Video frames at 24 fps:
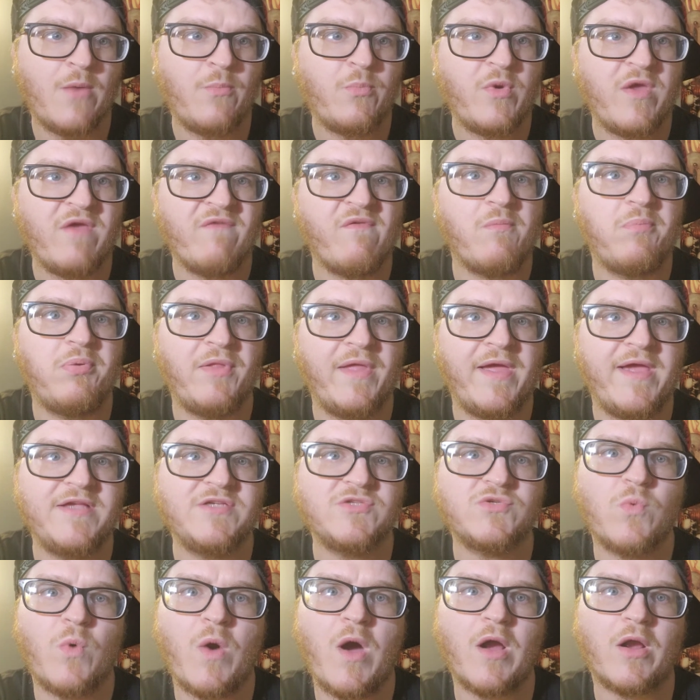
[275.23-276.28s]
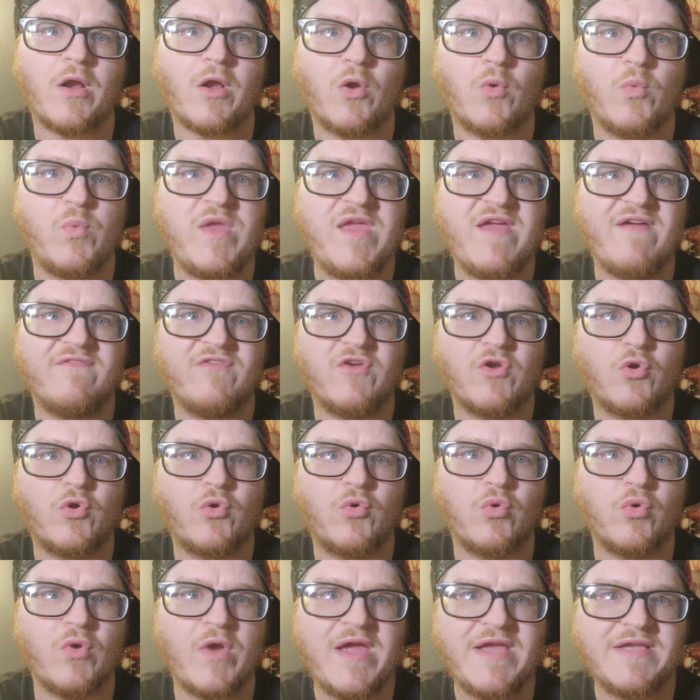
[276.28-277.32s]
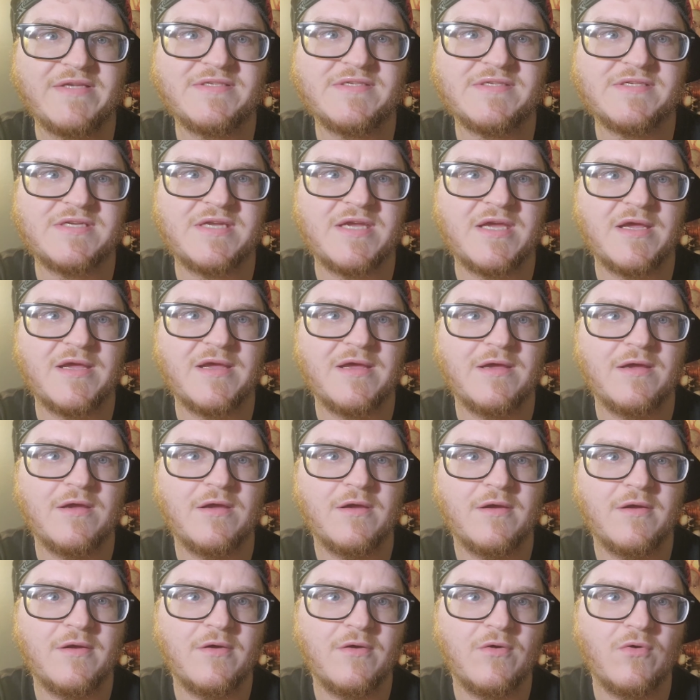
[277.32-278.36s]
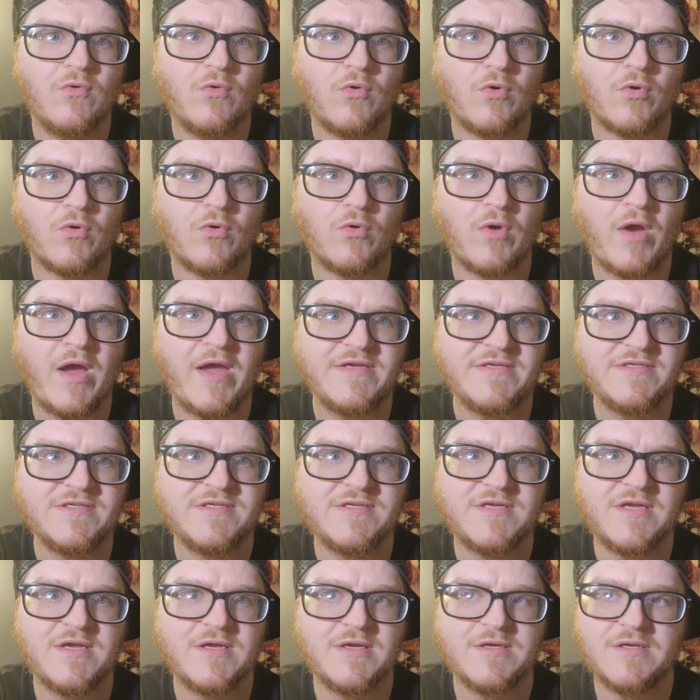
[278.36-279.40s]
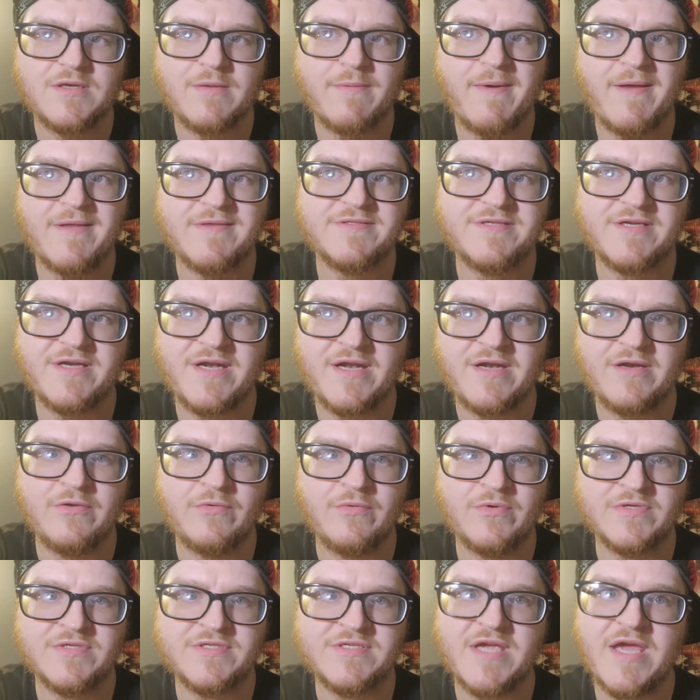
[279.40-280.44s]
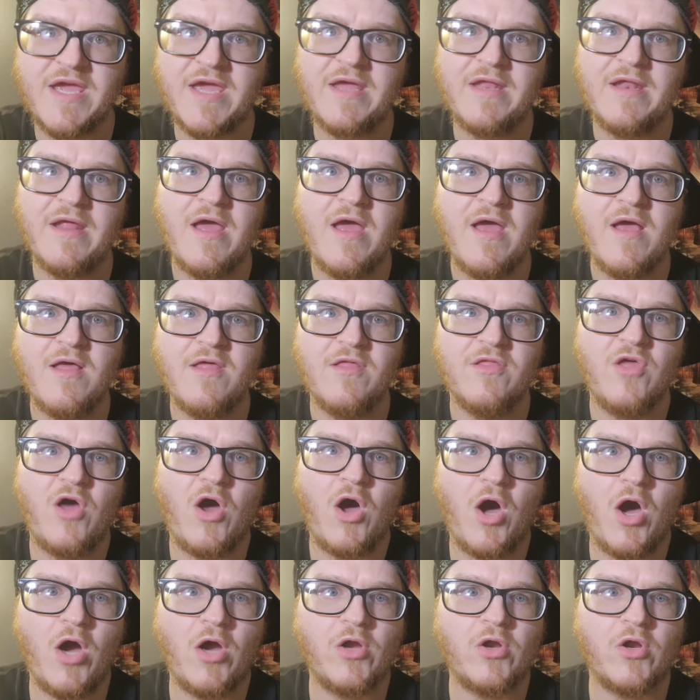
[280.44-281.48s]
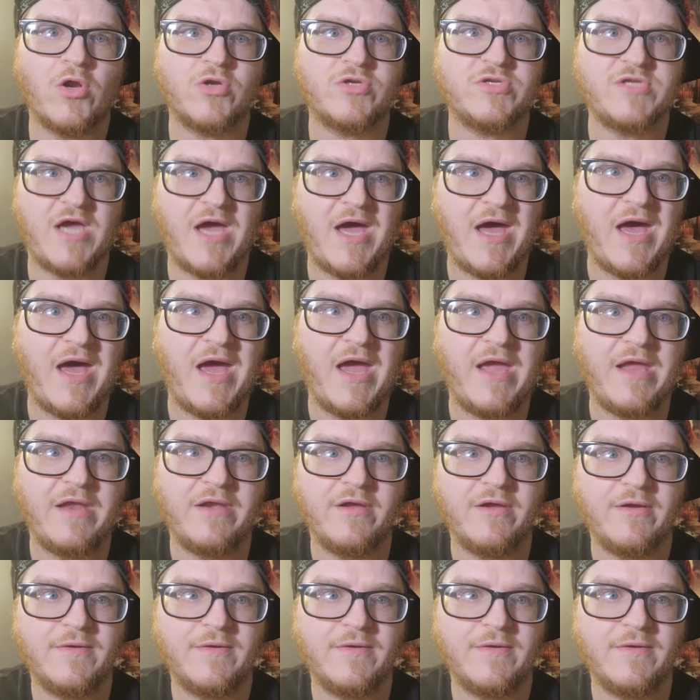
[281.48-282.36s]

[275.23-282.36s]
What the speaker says: we have a Planeswalker. We have Grist, or Grist, depends on how you want to say it, the Hunger Tide.